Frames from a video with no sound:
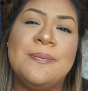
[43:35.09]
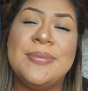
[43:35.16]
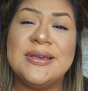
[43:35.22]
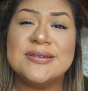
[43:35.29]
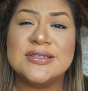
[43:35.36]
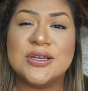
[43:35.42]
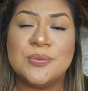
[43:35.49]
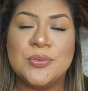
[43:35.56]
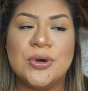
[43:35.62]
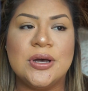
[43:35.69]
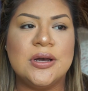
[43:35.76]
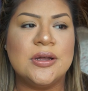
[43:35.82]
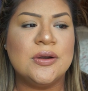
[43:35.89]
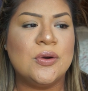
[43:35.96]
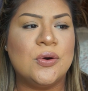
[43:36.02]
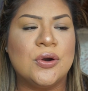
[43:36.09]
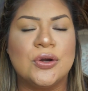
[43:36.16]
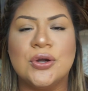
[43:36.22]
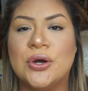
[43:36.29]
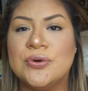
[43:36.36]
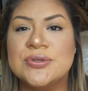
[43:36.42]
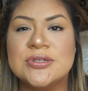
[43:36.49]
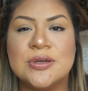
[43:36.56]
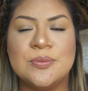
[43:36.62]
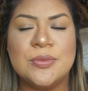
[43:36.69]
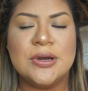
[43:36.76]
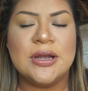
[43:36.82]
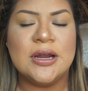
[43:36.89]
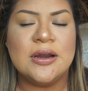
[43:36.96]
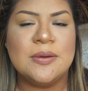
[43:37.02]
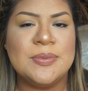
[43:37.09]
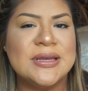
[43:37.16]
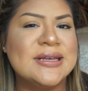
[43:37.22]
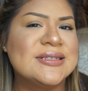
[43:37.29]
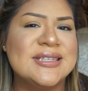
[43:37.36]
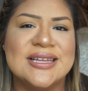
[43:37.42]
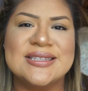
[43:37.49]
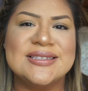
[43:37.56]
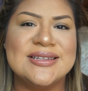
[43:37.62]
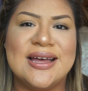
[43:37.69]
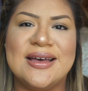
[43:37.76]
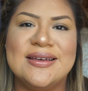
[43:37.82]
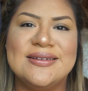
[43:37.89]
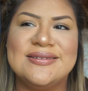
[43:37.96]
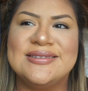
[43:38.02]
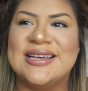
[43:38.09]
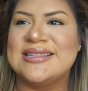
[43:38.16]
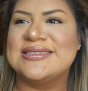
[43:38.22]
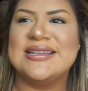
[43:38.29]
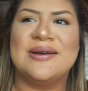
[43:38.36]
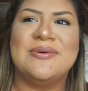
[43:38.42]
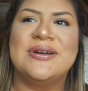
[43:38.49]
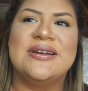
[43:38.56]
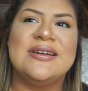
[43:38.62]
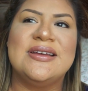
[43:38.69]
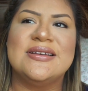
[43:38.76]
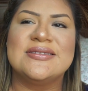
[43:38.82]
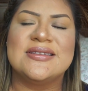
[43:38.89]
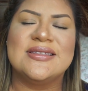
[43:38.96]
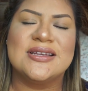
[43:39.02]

be someone or go somewhere, because that's not what it is.